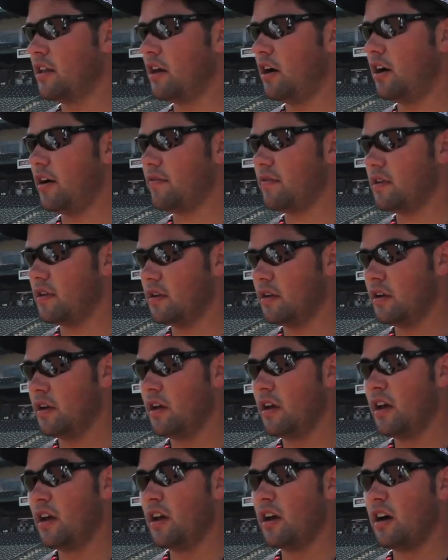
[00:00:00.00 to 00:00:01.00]

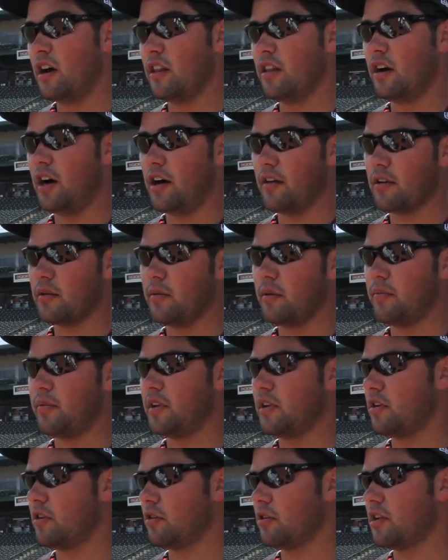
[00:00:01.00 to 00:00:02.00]
off-speed
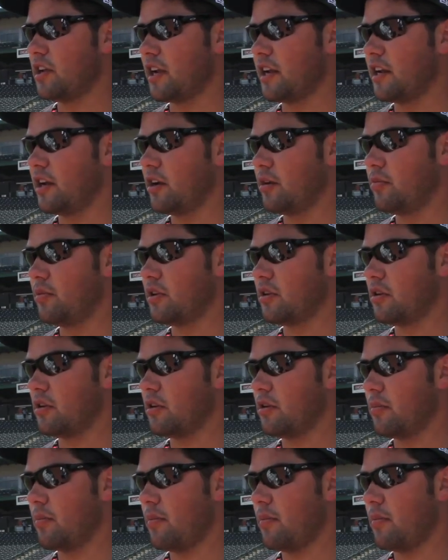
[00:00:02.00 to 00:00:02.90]
pitches and secondary pitches.